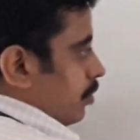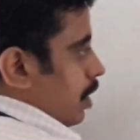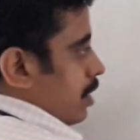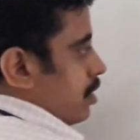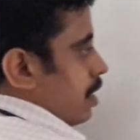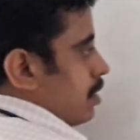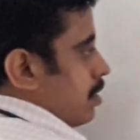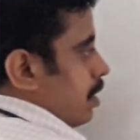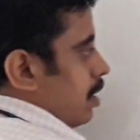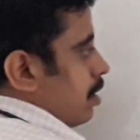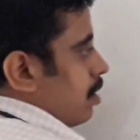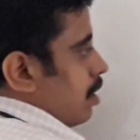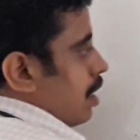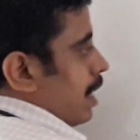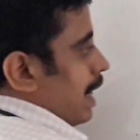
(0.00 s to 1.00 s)
This is
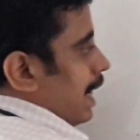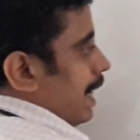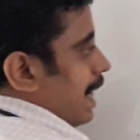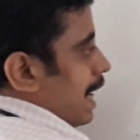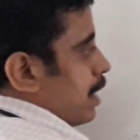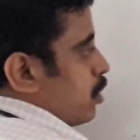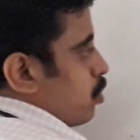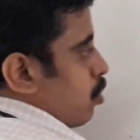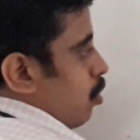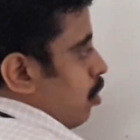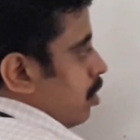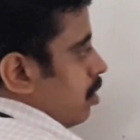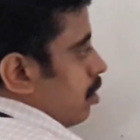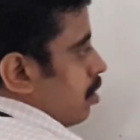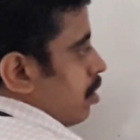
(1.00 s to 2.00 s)
the
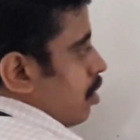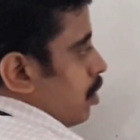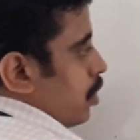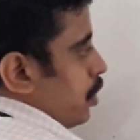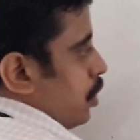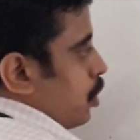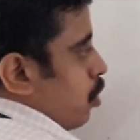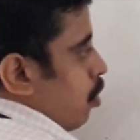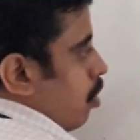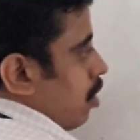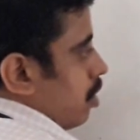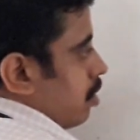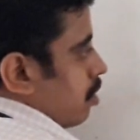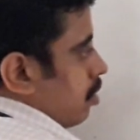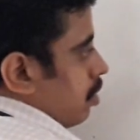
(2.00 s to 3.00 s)
electron
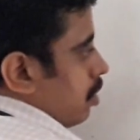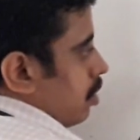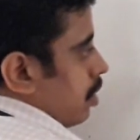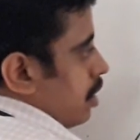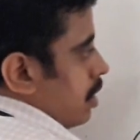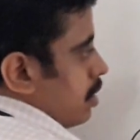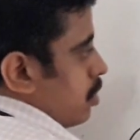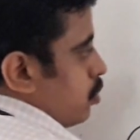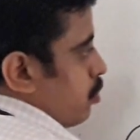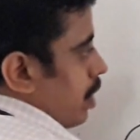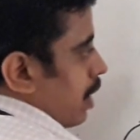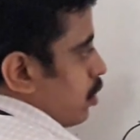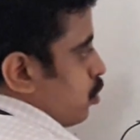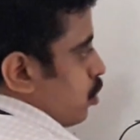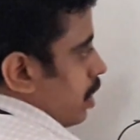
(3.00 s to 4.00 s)
dot
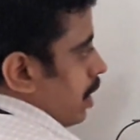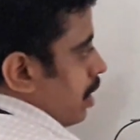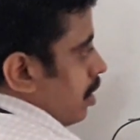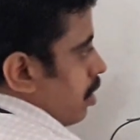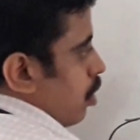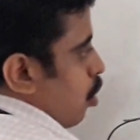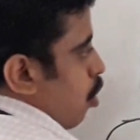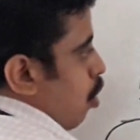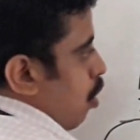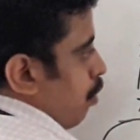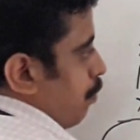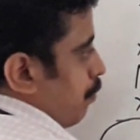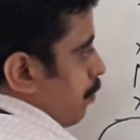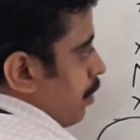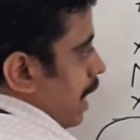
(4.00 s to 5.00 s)
structure
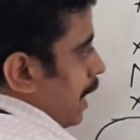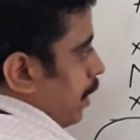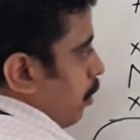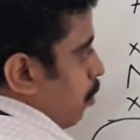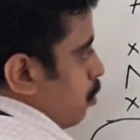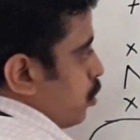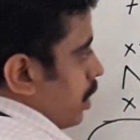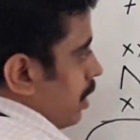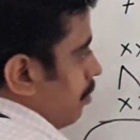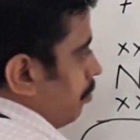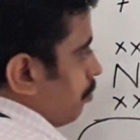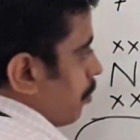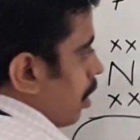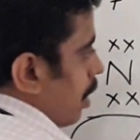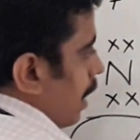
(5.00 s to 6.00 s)
of nitrogen,